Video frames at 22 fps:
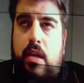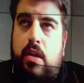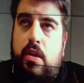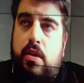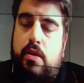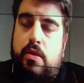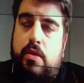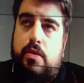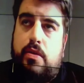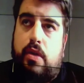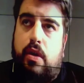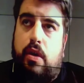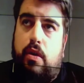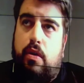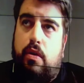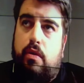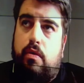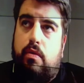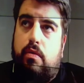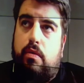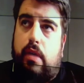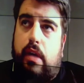
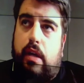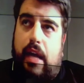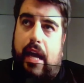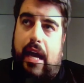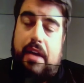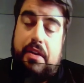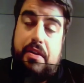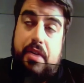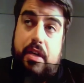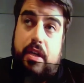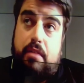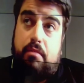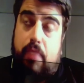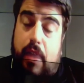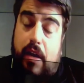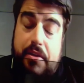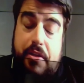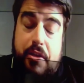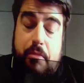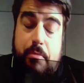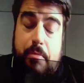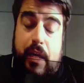So it actually
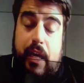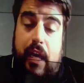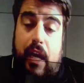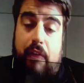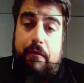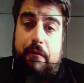Rescu began